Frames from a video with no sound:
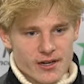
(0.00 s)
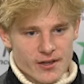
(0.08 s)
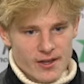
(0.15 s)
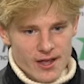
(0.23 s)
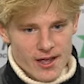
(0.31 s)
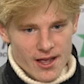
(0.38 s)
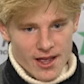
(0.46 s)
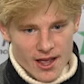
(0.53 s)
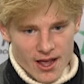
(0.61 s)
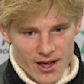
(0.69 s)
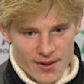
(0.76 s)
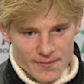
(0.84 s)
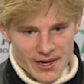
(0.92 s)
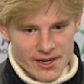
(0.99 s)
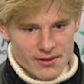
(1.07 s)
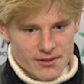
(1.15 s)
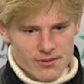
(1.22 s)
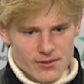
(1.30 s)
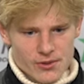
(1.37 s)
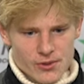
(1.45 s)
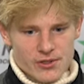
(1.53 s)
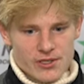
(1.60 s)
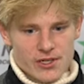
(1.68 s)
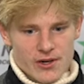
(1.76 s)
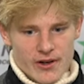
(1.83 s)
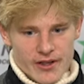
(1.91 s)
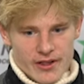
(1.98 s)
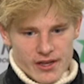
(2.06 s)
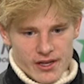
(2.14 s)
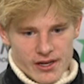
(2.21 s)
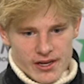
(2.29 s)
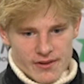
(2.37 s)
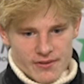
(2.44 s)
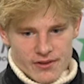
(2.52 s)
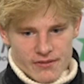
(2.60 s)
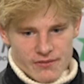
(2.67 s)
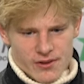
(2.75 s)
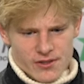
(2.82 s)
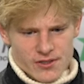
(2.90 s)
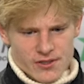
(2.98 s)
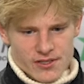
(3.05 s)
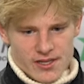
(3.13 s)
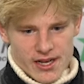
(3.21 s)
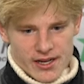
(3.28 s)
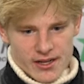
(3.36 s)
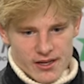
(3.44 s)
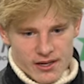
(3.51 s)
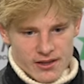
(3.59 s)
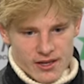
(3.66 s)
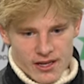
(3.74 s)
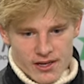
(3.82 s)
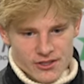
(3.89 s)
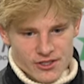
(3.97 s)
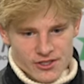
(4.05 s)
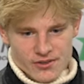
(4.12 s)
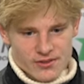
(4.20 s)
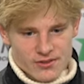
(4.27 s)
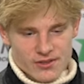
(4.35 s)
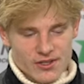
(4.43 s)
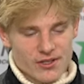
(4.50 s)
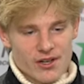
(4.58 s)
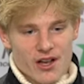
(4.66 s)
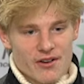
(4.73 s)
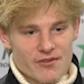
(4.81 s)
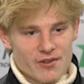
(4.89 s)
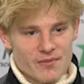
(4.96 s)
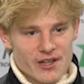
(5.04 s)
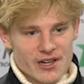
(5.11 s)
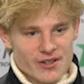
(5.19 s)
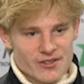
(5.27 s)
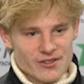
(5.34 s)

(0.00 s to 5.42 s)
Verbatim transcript: And um, made it 2-0, I think, after the first or second, and then just took off from there.